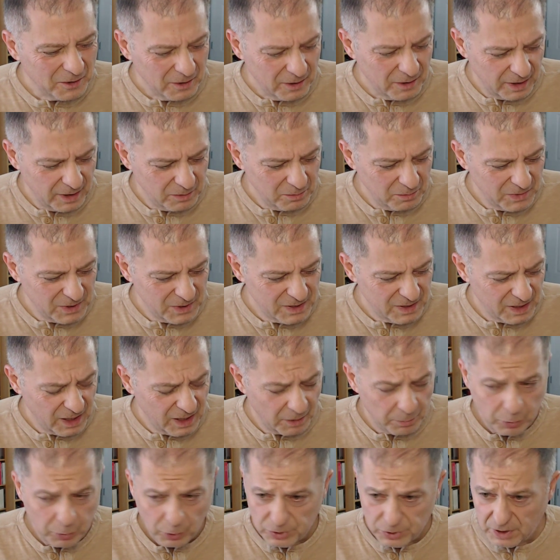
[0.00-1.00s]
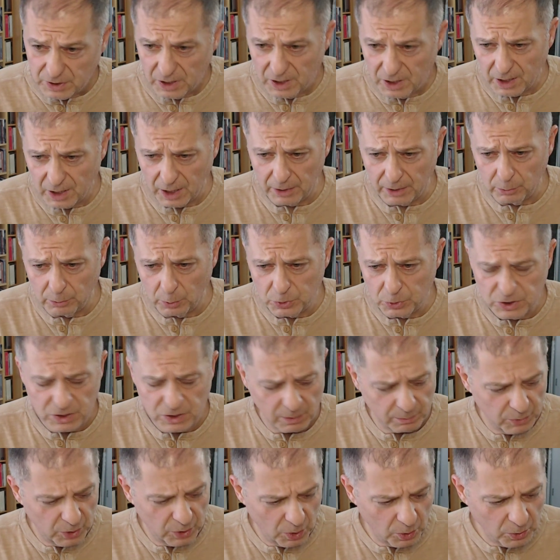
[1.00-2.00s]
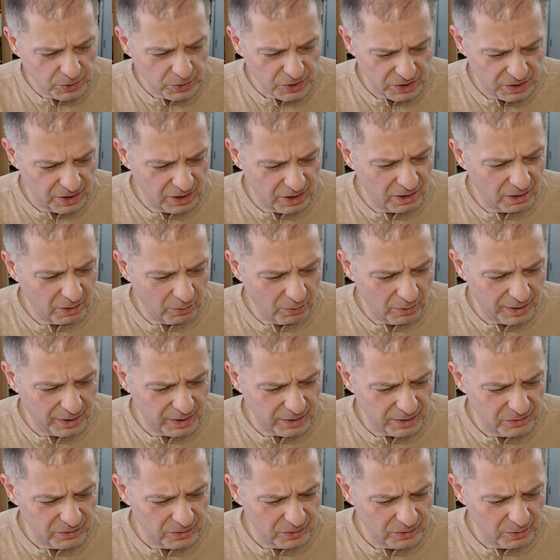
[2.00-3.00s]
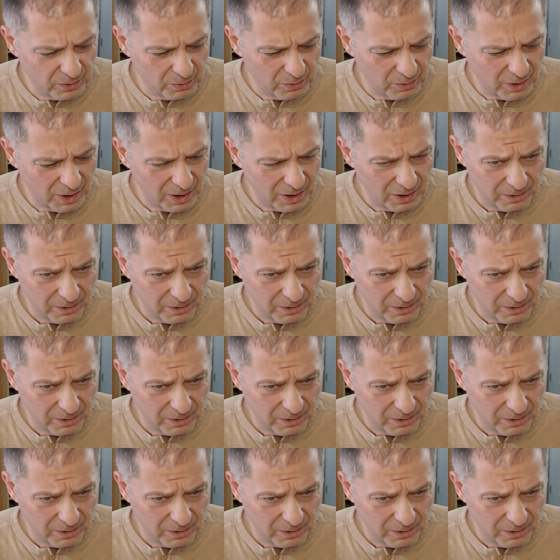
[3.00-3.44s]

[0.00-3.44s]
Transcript: Let me see. I wrote some notes here. I wanted to.